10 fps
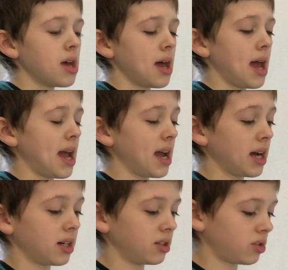
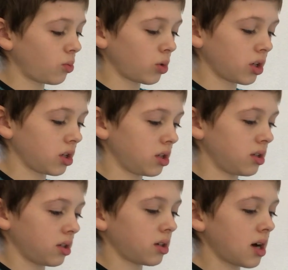and we're
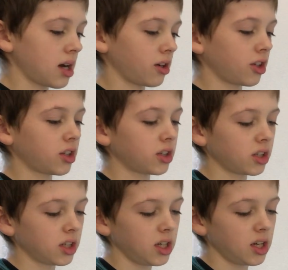gonna kind of
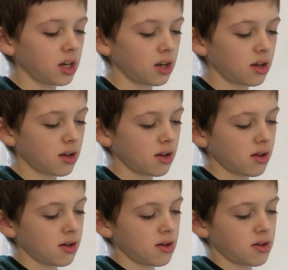clean
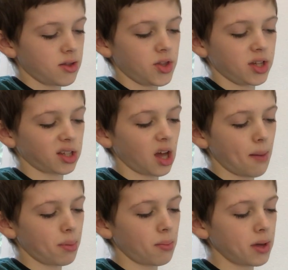this up
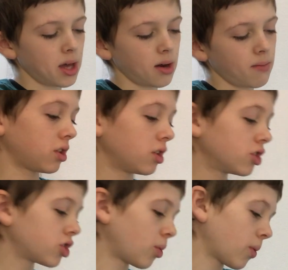a bit.
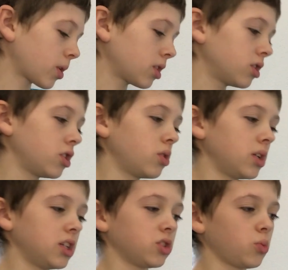So what we're gonna do
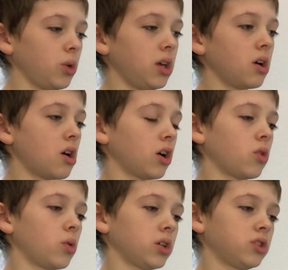is we are
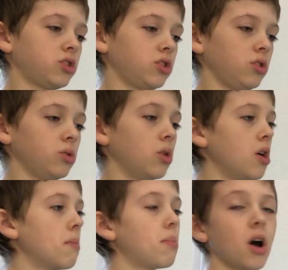going to
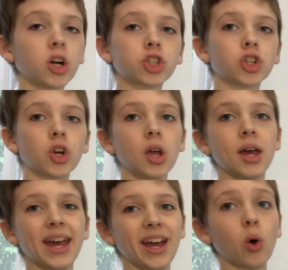puncture
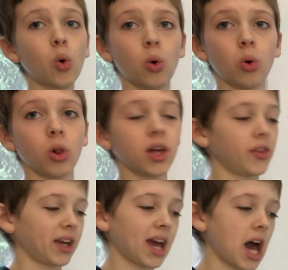a hole in
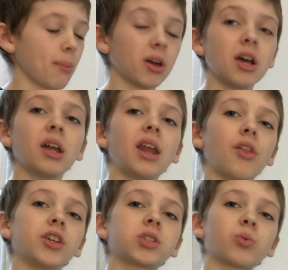the cap. Now
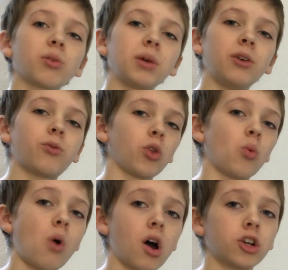this will be for the
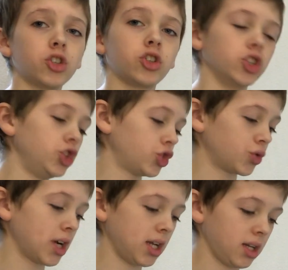water to
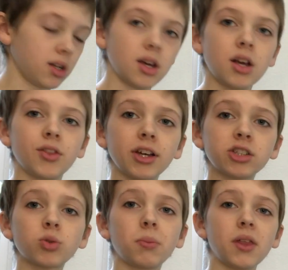drain. This
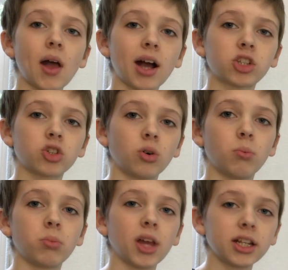will be the actual
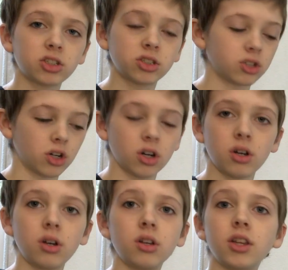planter.
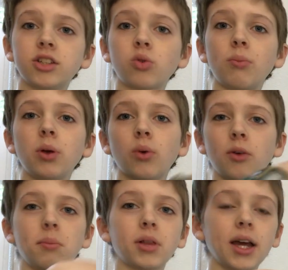This will be where we
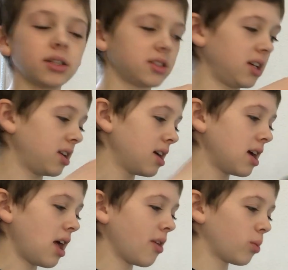plant it,
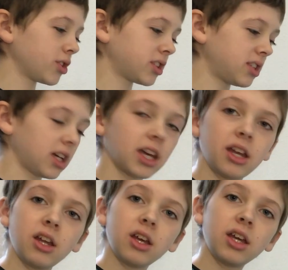and then we'll stick it
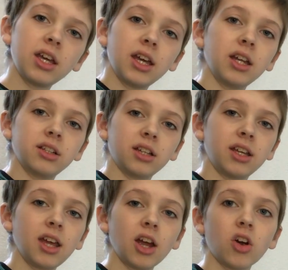into
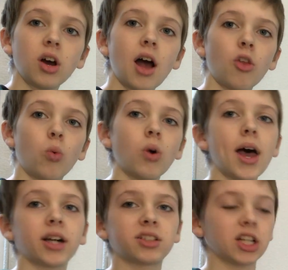here, and the
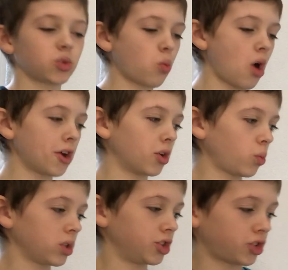excess water
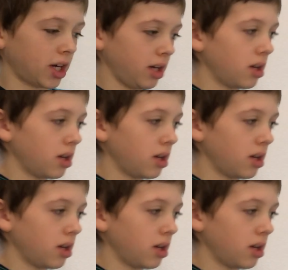will drain.